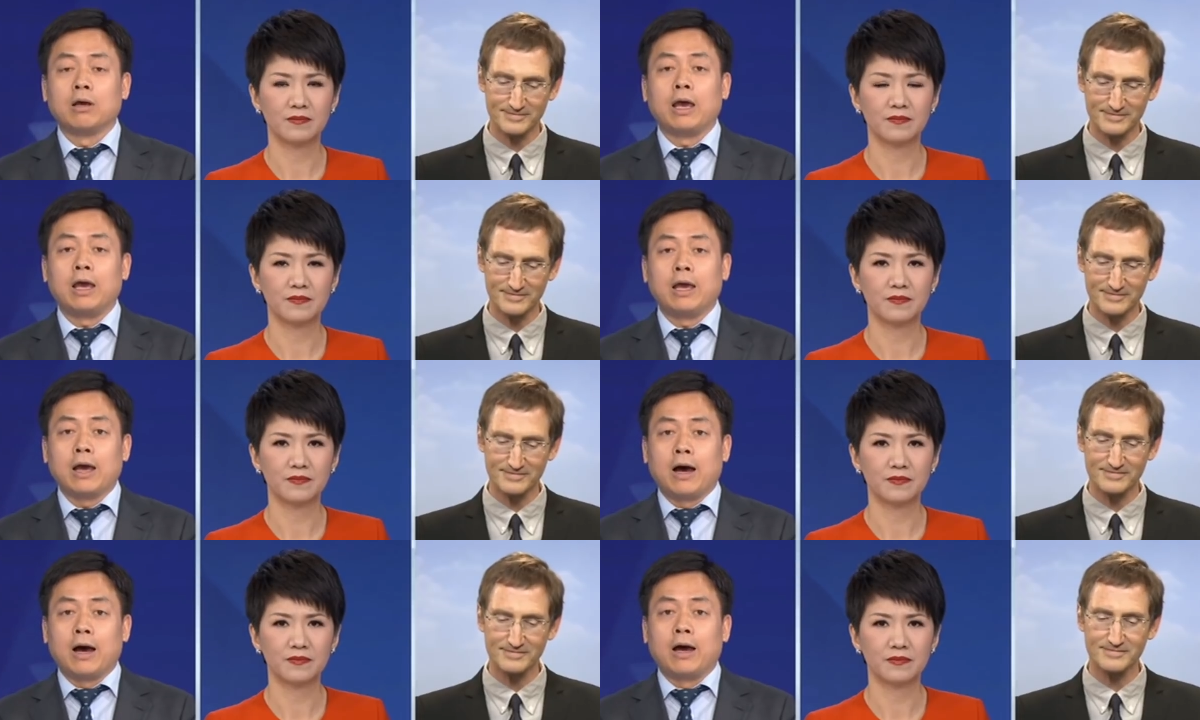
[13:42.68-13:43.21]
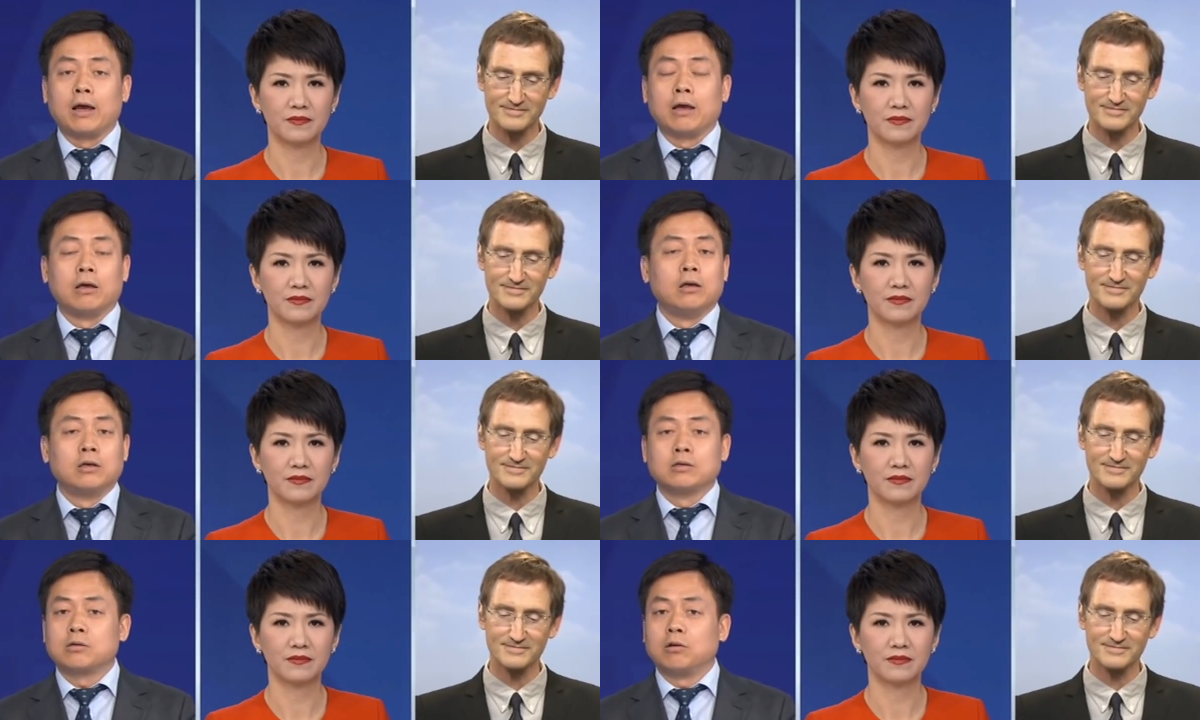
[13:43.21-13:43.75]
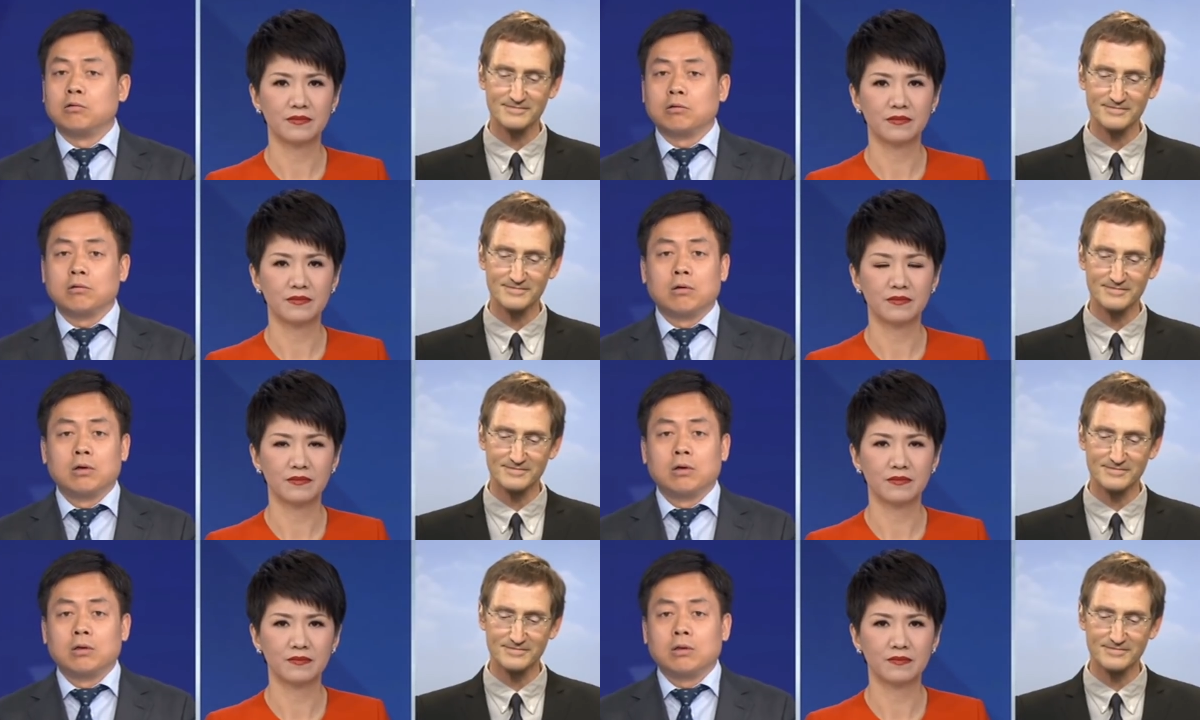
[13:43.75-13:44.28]
Speaker 1: AI. So
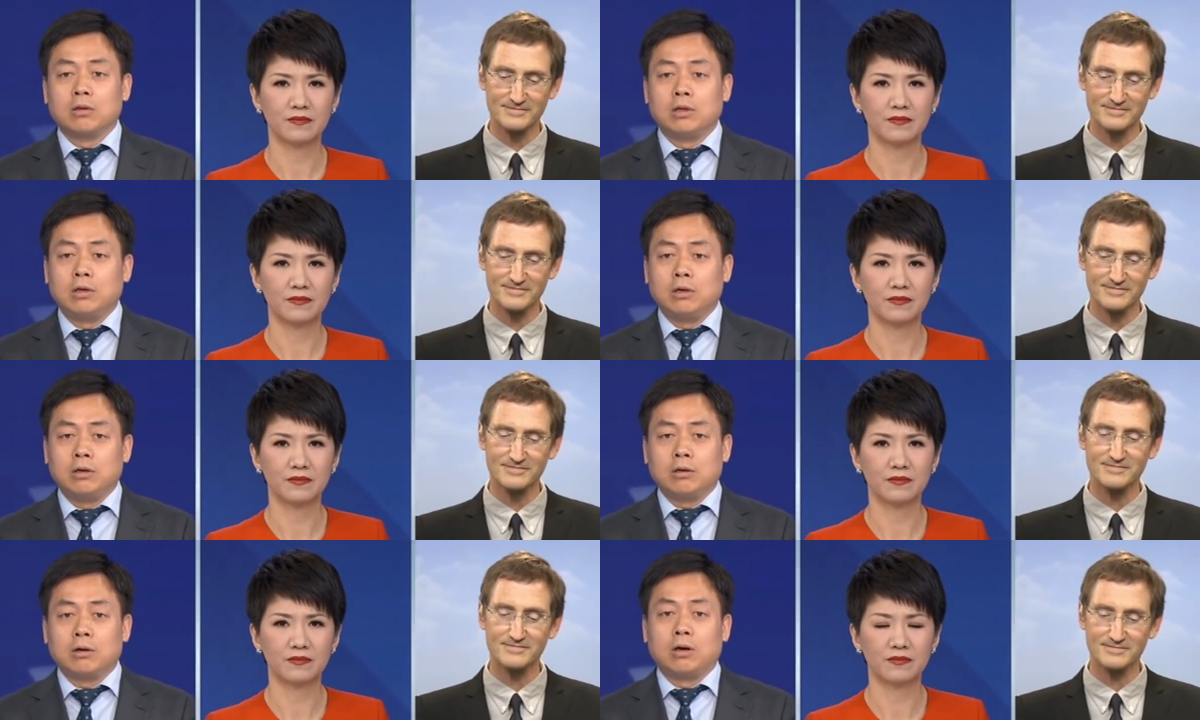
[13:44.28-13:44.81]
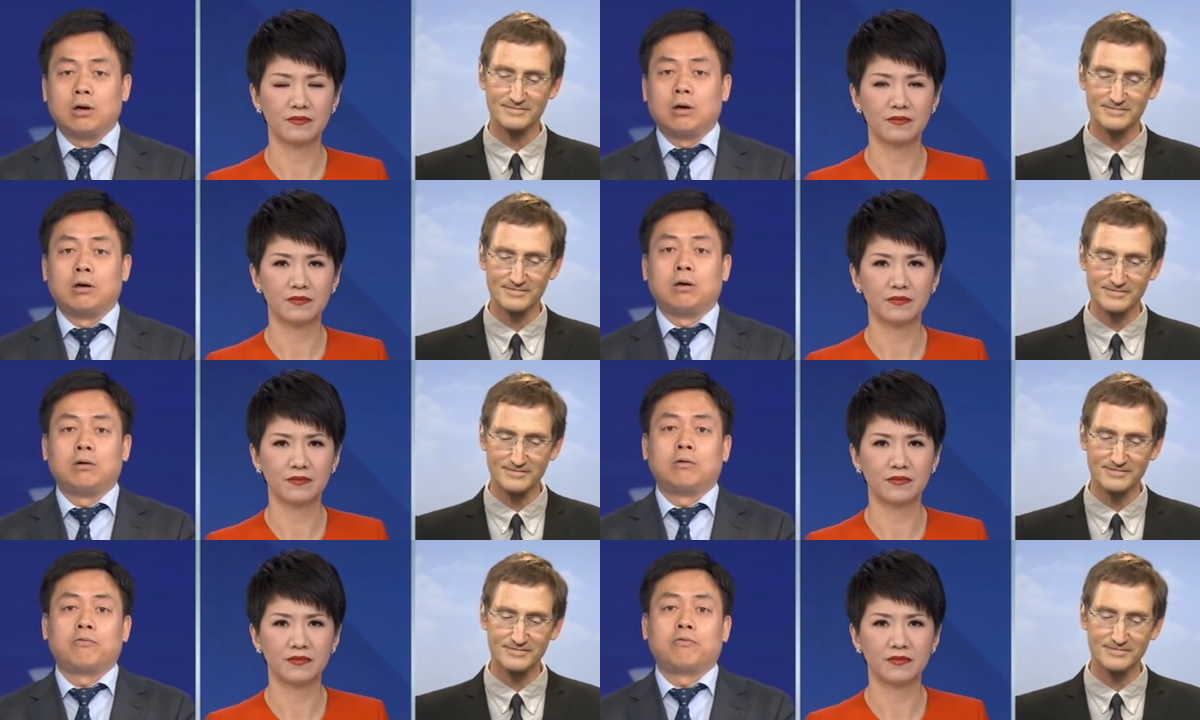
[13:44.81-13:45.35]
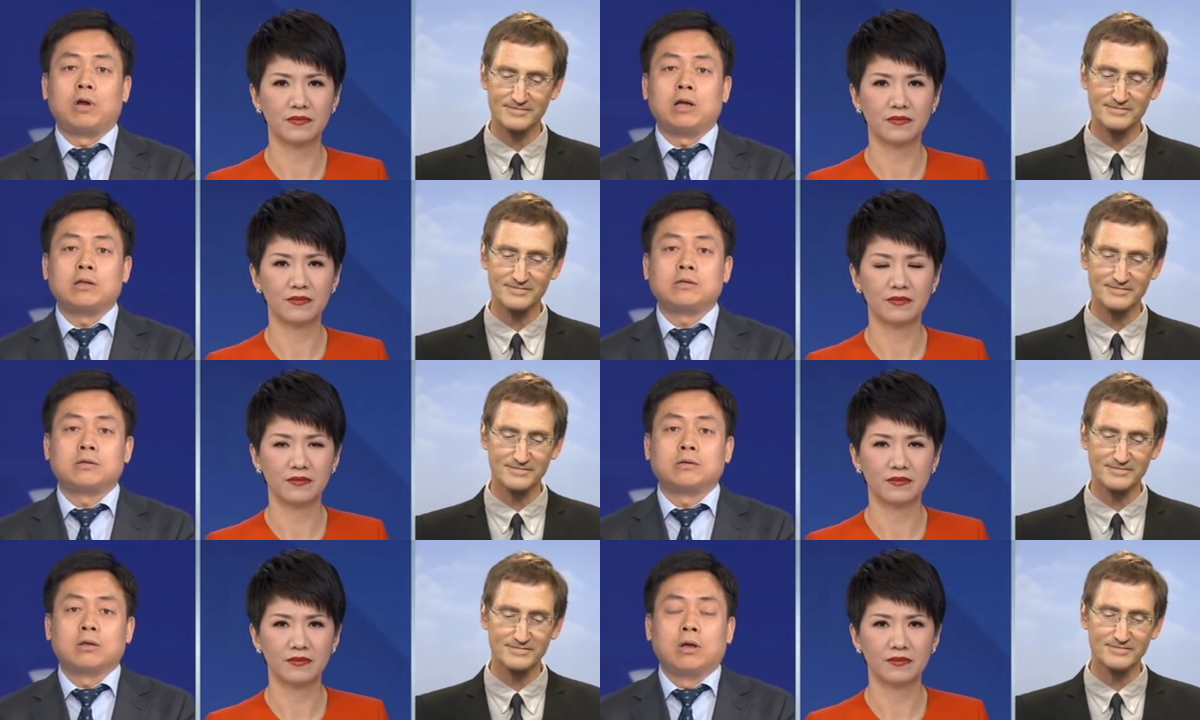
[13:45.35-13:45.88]
the French
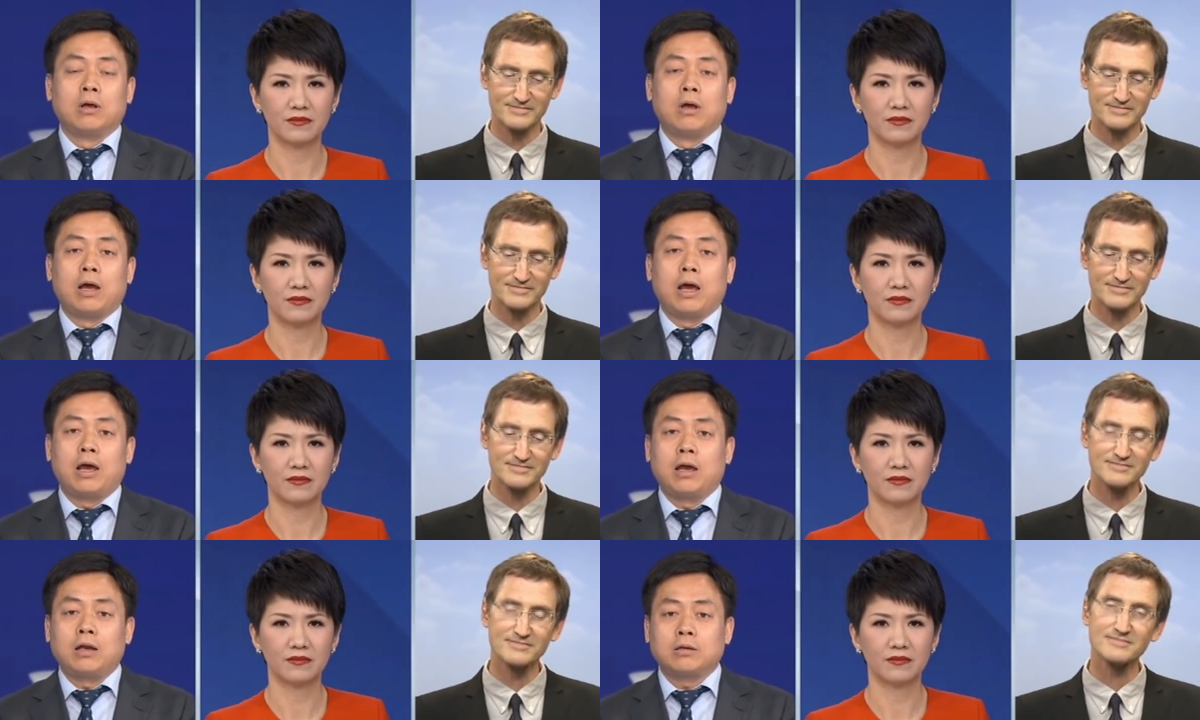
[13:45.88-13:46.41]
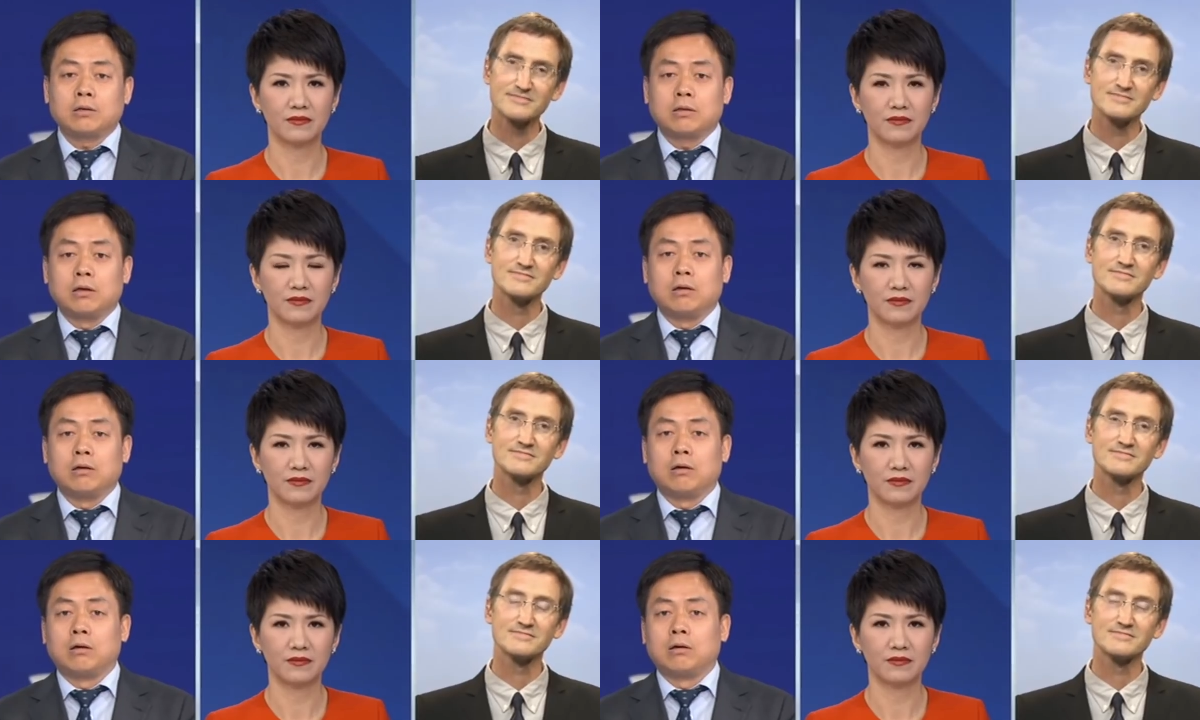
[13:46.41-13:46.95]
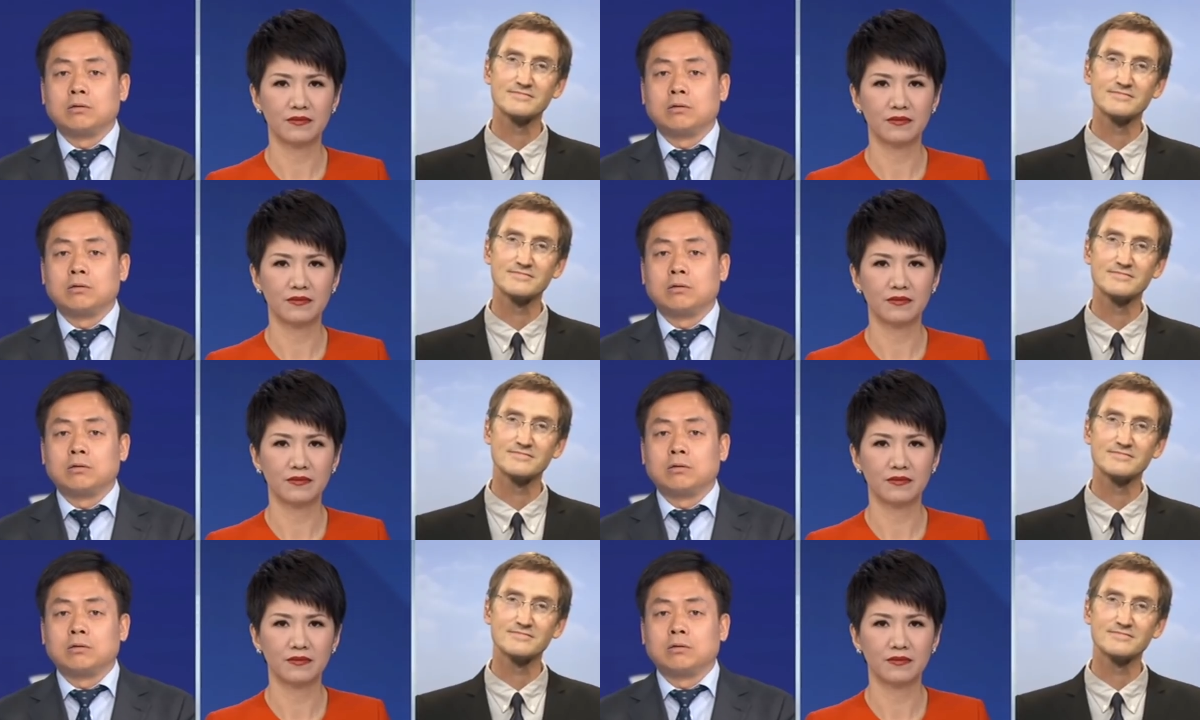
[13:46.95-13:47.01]
and the